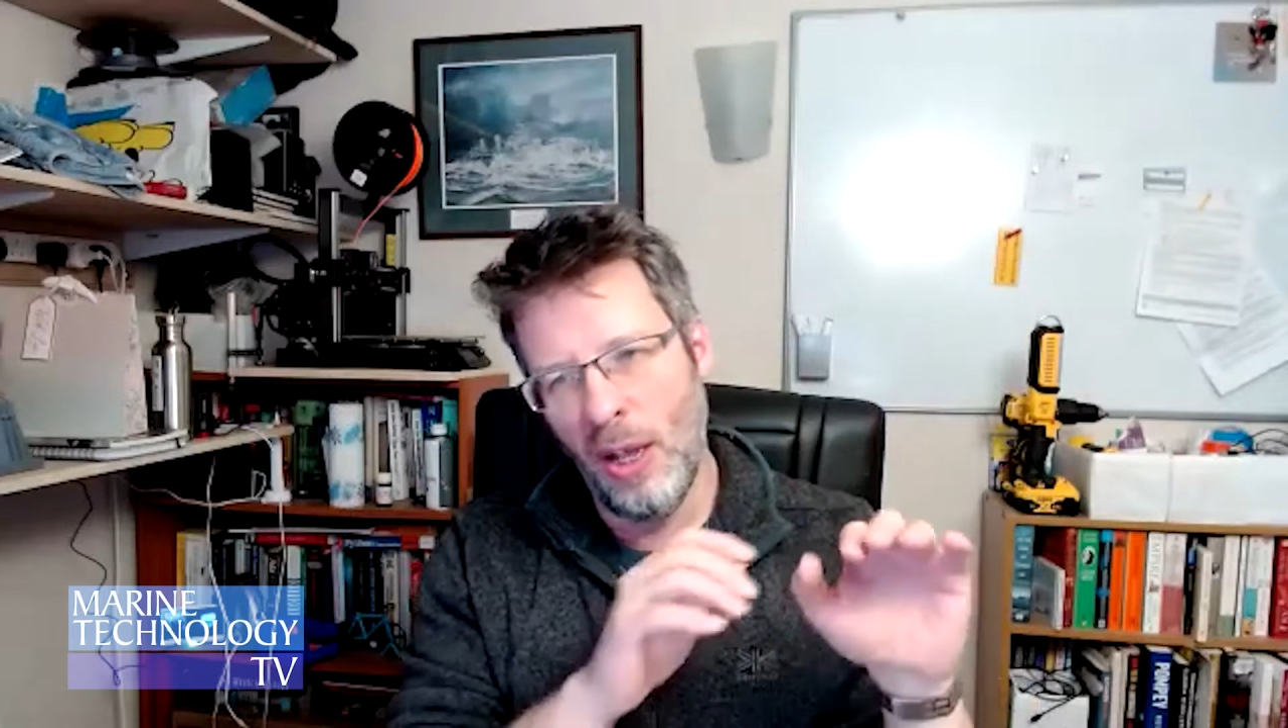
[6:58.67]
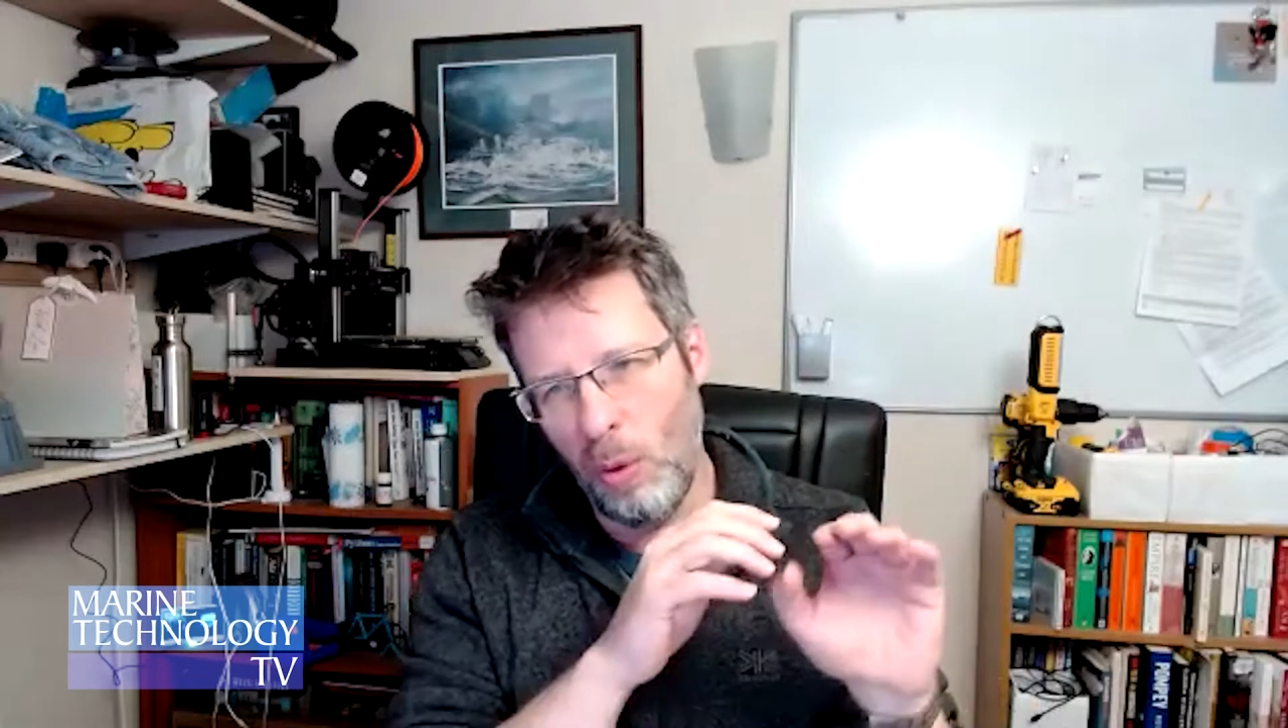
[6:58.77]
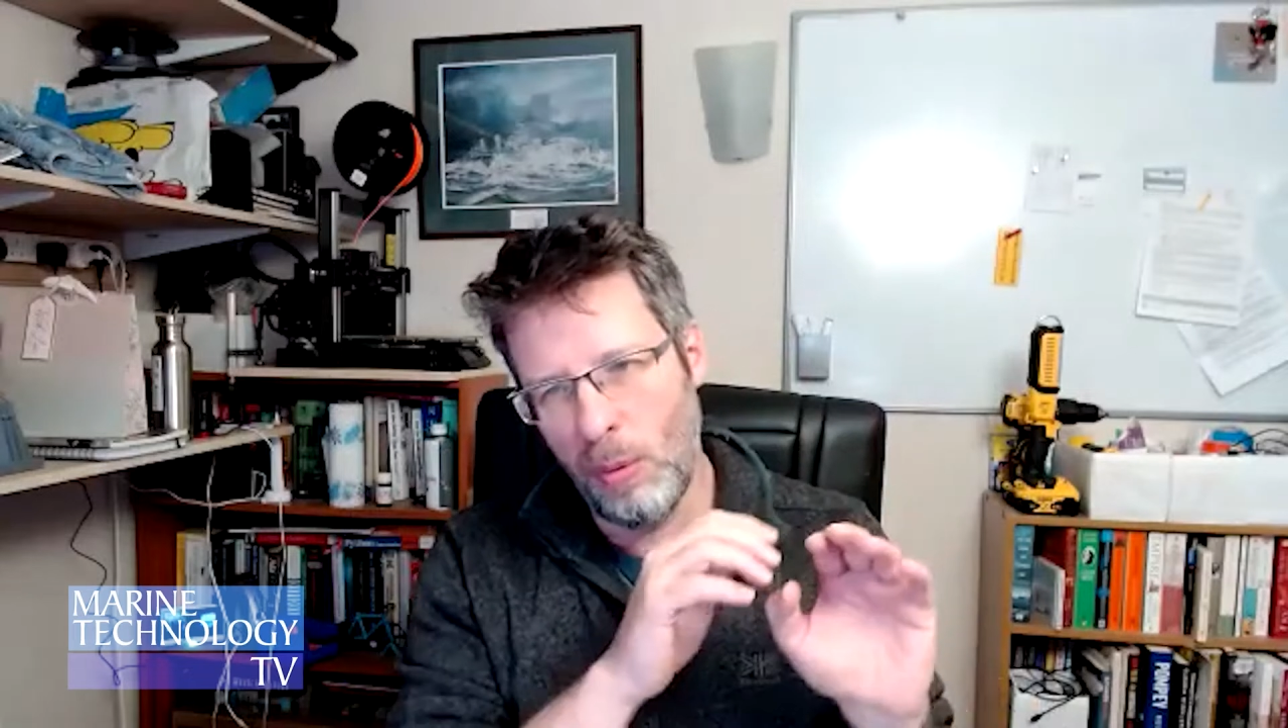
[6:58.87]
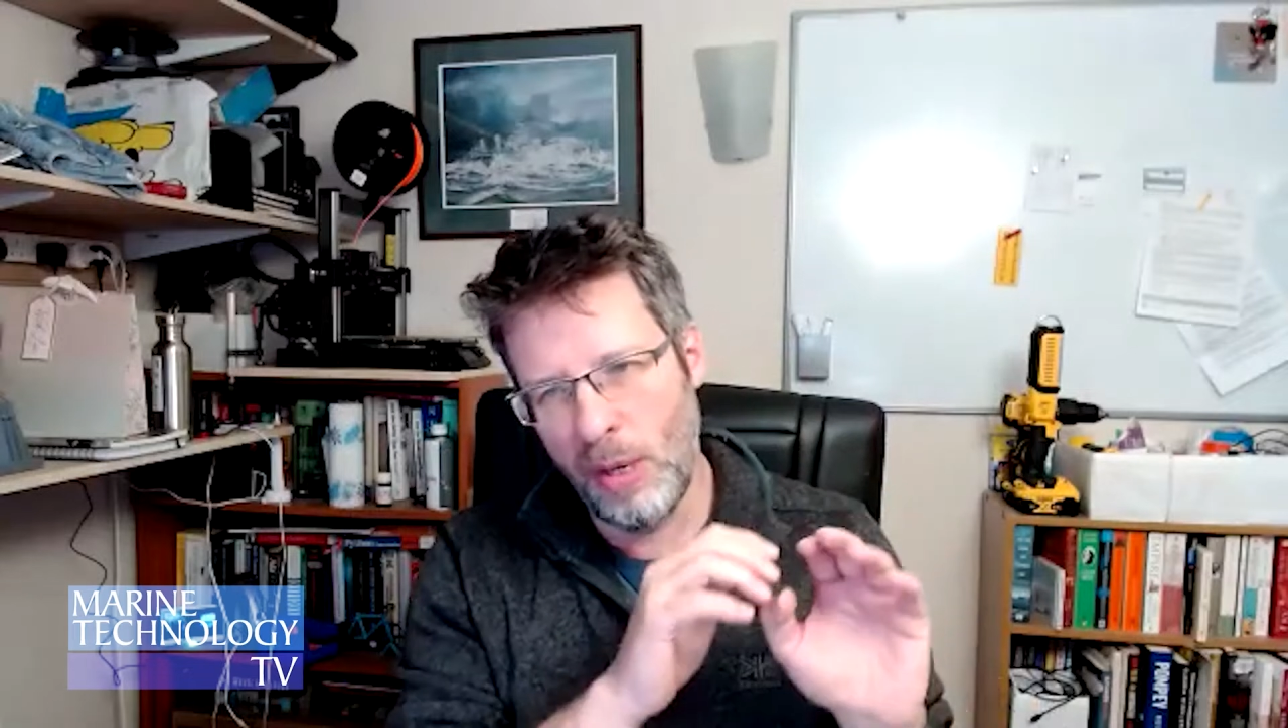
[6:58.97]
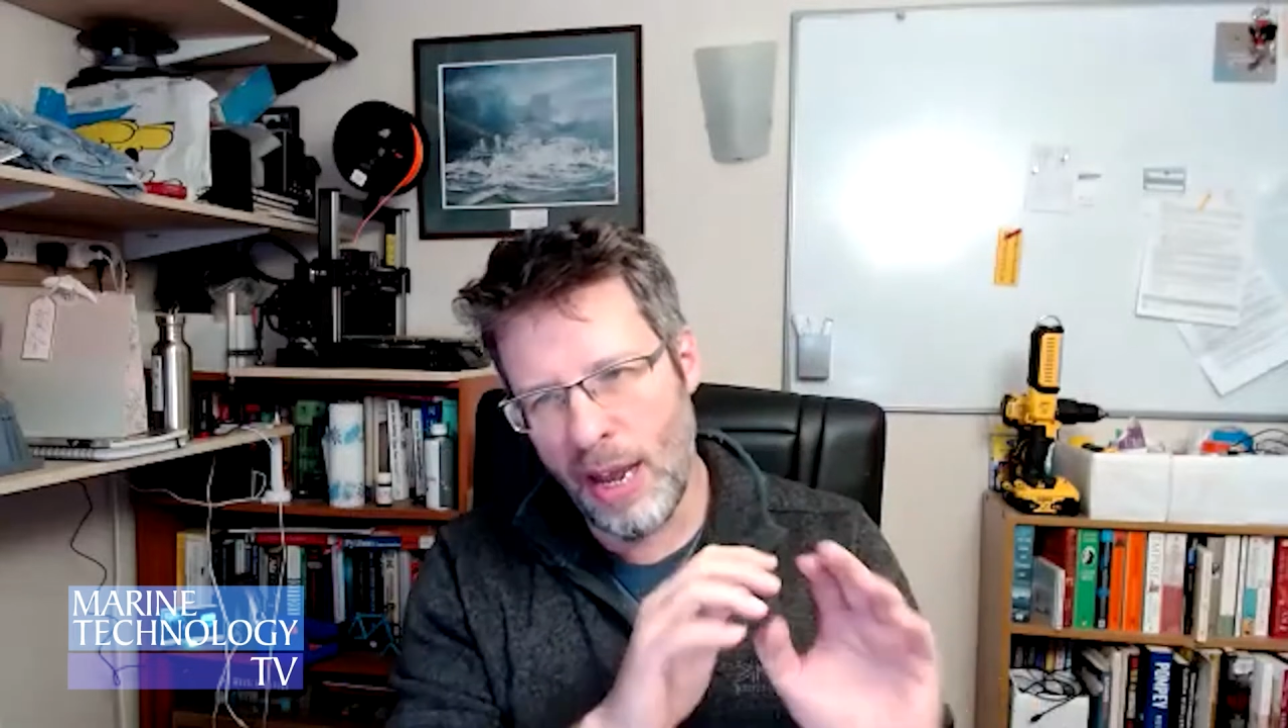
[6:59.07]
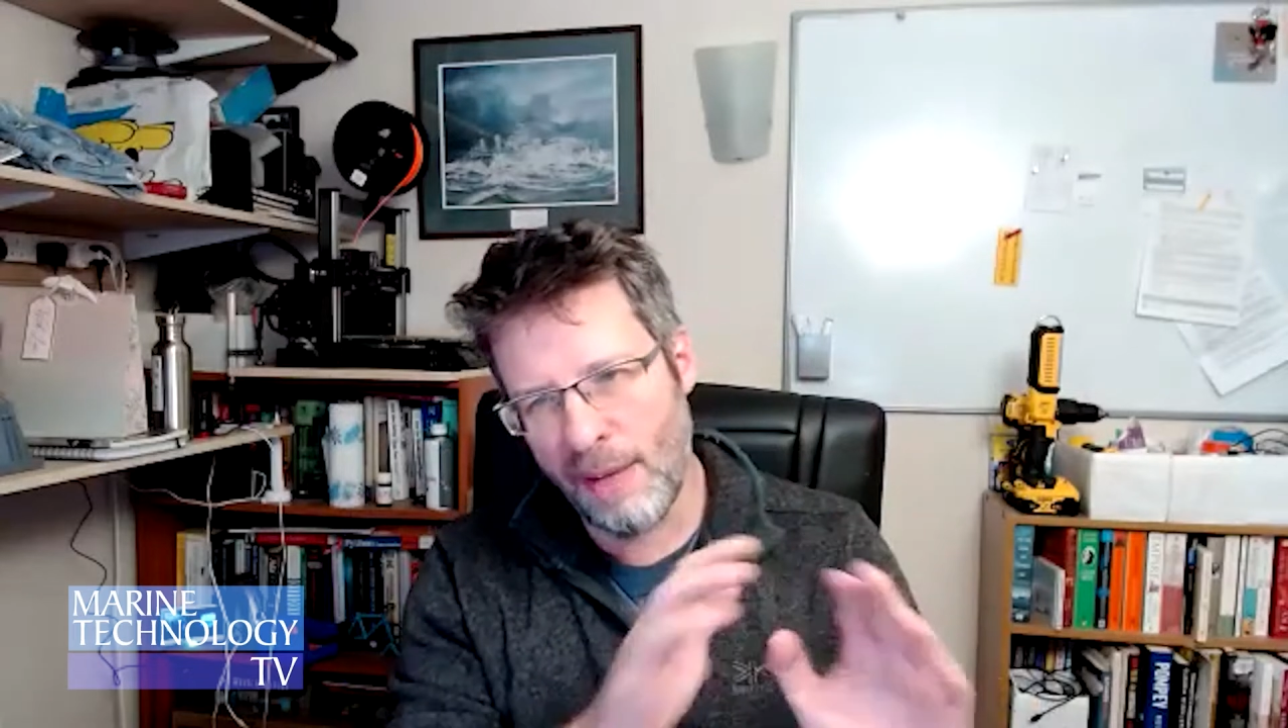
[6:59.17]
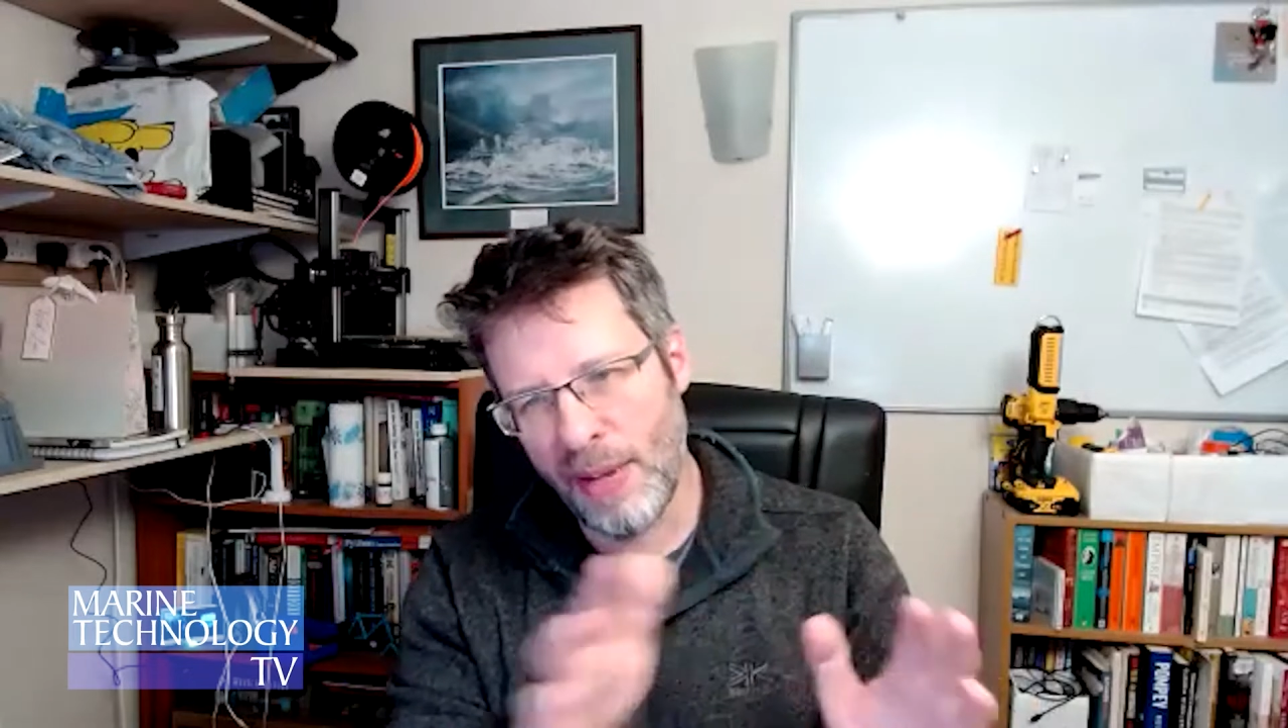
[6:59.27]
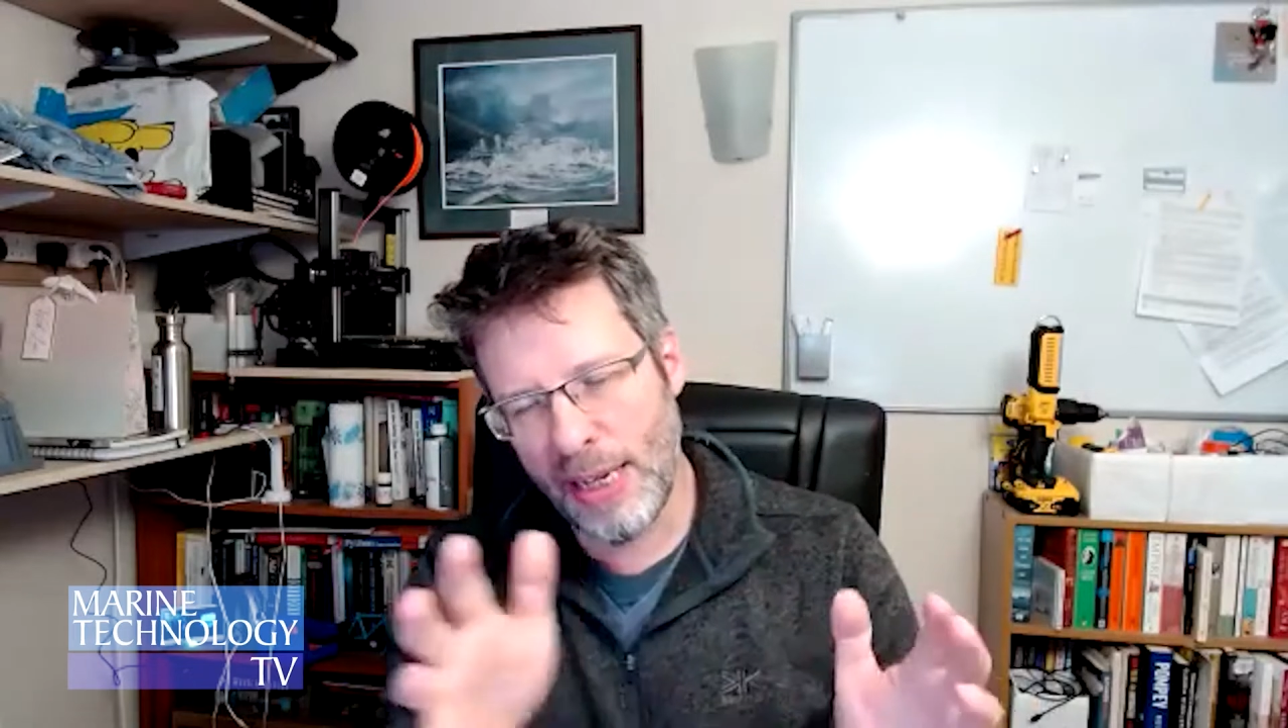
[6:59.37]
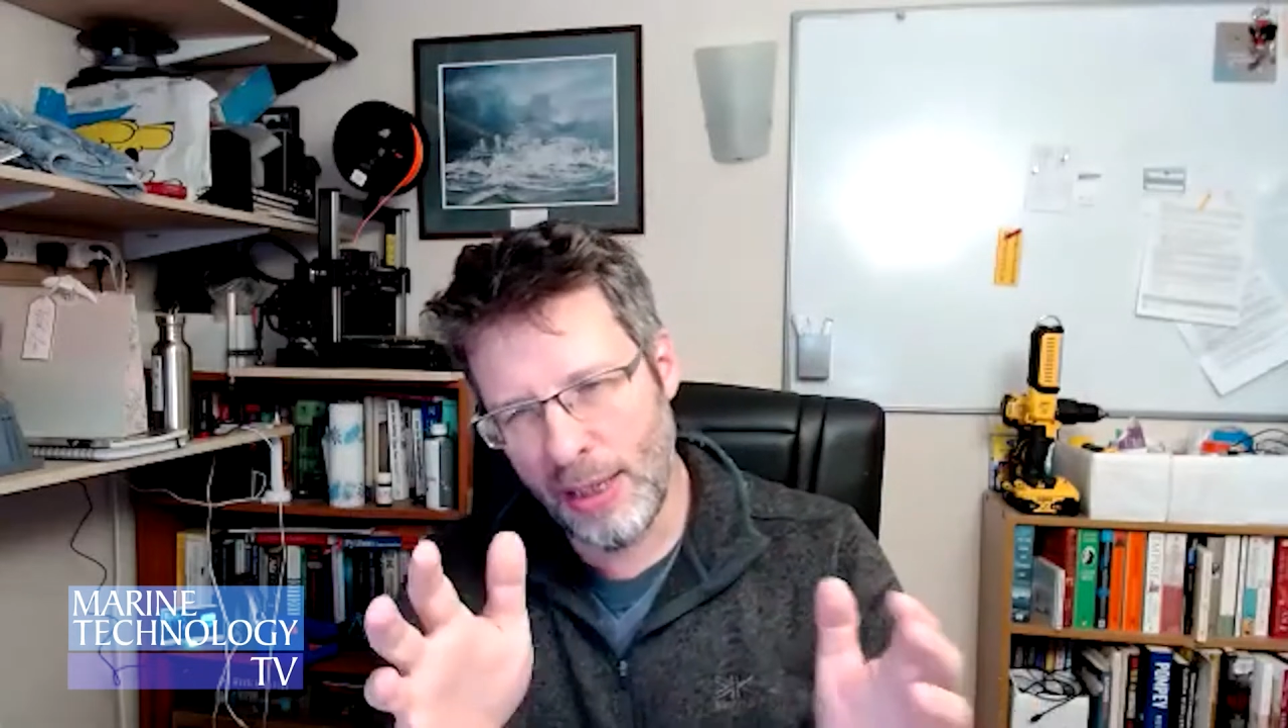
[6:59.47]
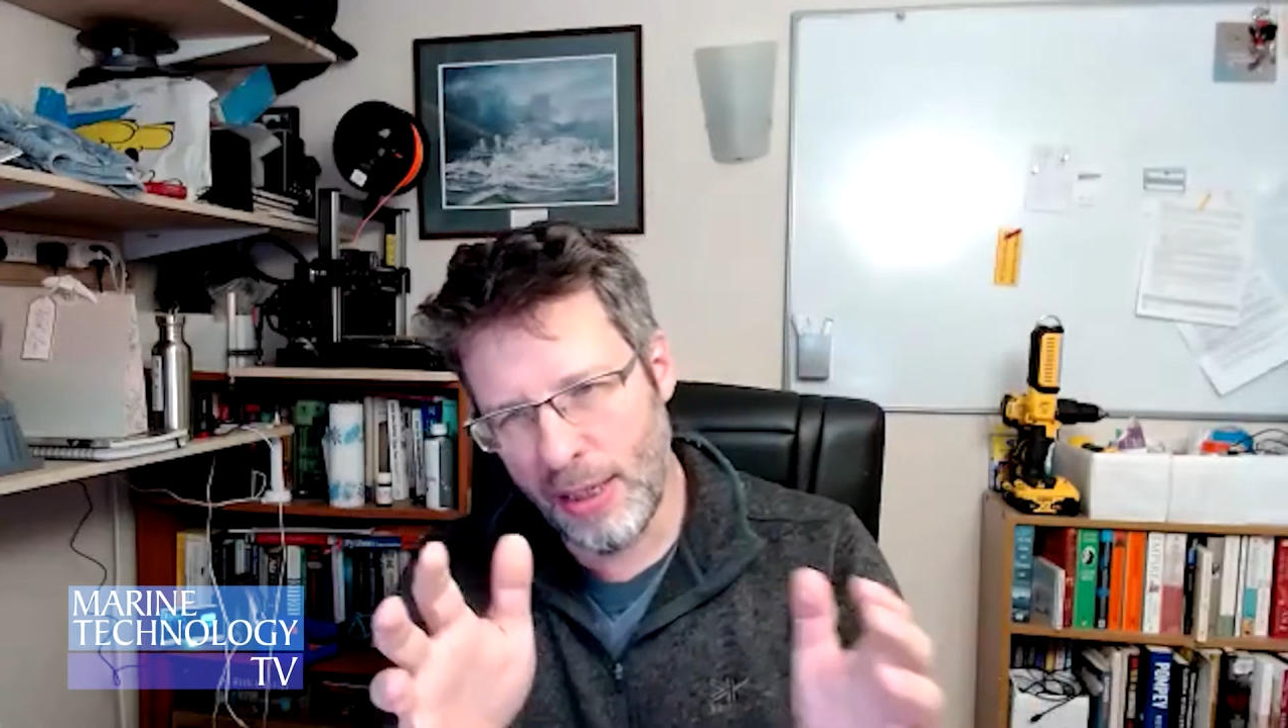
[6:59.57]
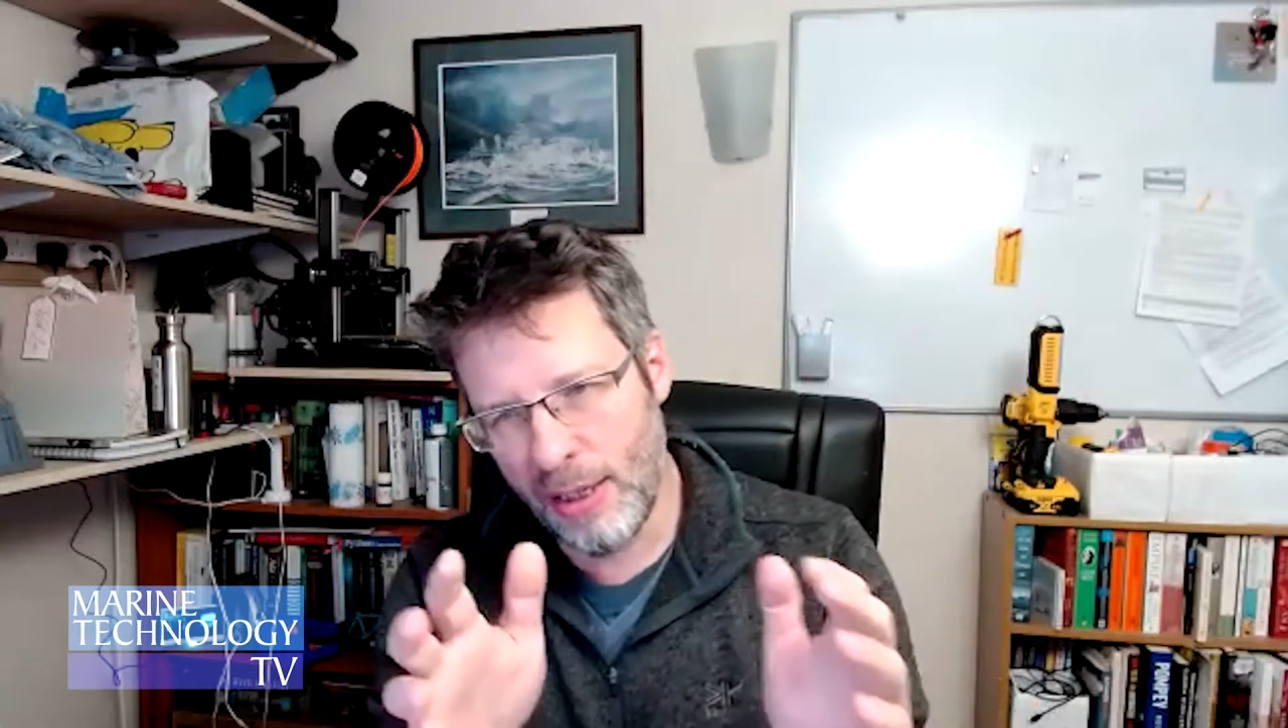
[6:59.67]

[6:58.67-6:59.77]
We were navigating